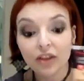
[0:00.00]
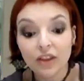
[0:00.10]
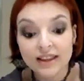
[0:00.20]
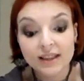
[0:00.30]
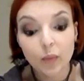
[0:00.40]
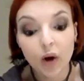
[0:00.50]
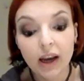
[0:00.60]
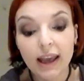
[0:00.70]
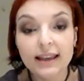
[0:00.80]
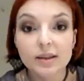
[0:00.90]
This
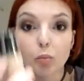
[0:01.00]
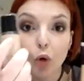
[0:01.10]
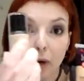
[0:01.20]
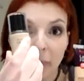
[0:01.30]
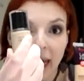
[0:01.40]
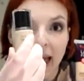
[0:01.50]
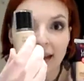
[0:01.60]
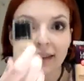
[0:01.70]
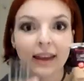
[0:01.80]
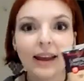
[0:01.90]
one is more
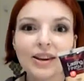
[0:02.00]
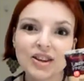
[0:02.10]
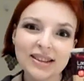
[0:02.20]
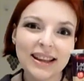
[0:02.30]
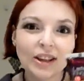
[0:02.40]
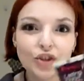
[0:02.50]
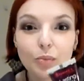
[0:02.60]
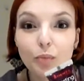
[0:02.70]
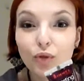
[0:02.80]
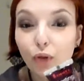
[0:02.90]
matte, and I just like
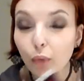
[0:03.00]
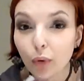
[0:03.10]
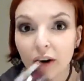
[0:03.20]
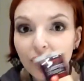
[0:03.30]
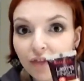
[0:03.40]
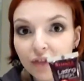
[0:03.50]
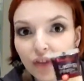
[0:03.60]
dewier